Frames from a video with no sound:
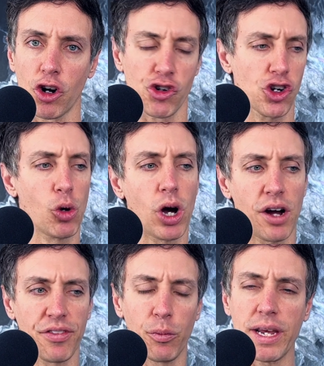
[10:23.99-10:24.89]
Or show
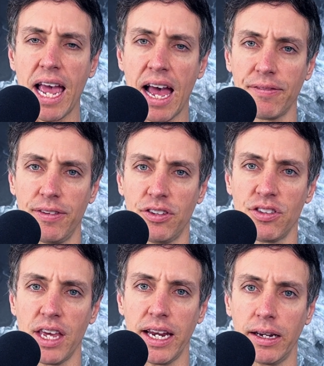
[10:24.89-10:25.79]
off that we have
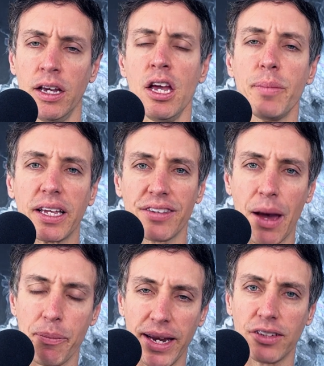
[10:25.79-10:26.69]
this thing because
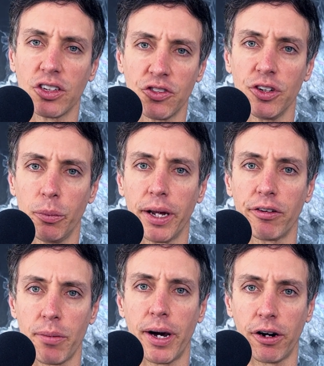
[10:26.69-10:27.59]
that makes us feel
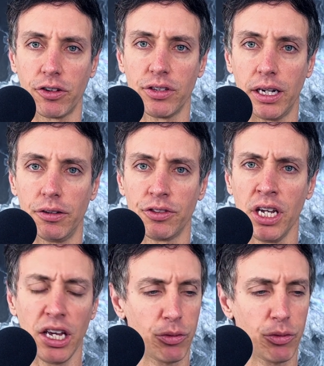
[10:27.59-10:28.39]
better about ourselves.